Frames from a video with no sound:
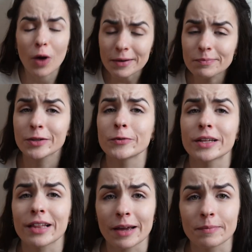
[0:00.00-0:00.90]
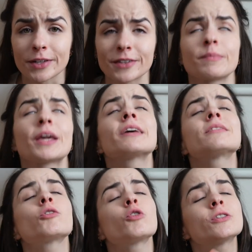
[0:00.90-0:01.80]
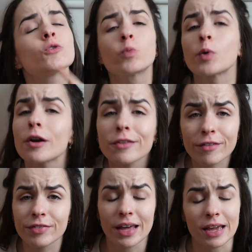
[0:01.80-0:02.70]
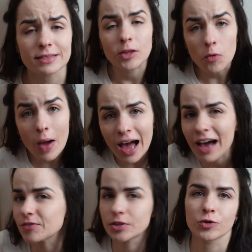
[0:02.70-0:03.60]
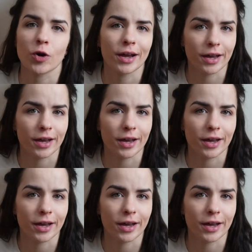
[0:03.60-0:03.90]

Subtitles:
right below the like button because there is a world of things you have to try